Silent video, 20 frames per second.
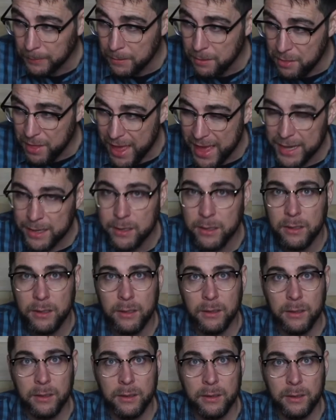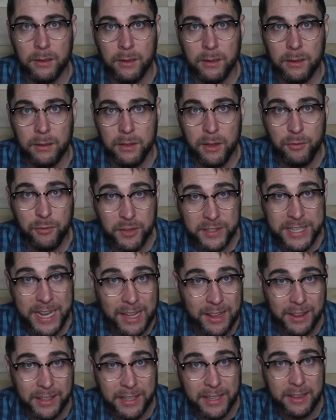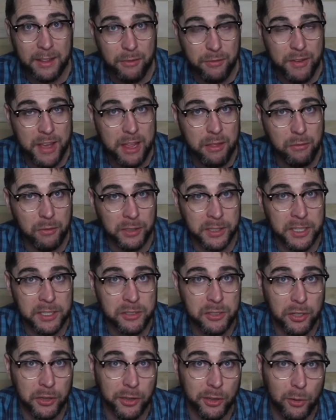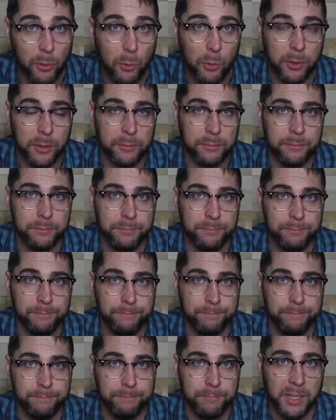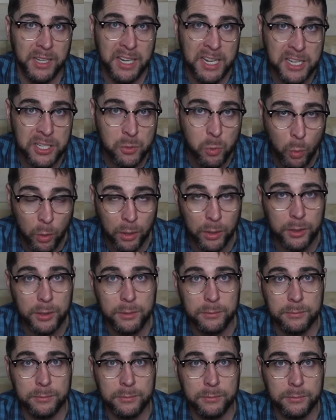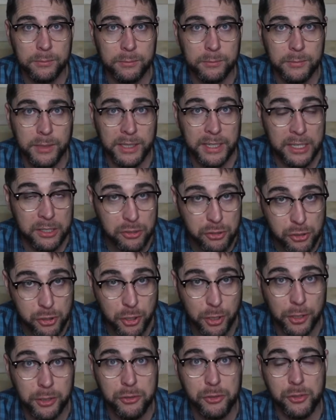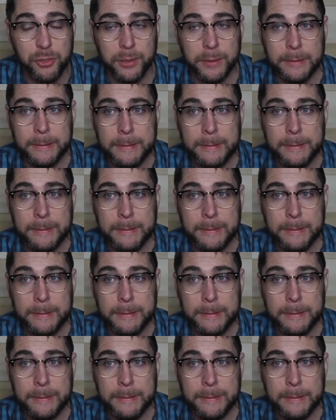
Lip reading: than the fidelity, the faithfulness to the Lord and His word and His church